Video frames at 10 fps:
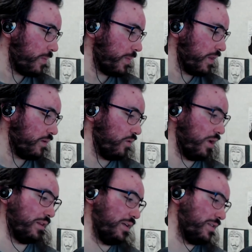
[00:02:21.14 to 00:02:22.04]
Well,
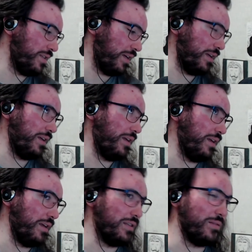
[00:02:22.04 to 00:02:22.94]
this
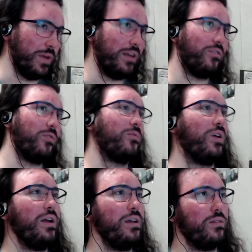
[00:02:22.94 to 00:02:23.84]
is made from
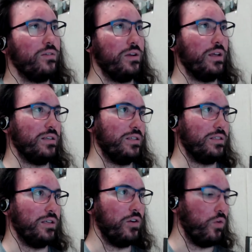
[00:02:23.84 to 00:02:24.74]
rye. Yes, this
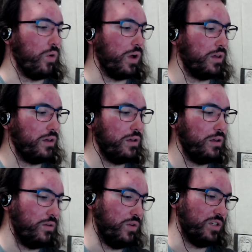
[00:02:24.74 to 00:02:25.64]
is råg,
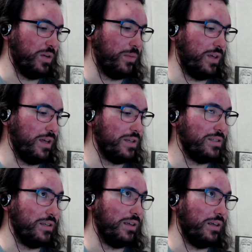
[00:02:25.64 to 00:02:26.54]
which I'm
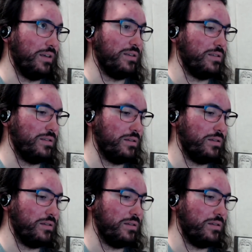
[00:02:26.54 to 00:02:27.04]
guessing is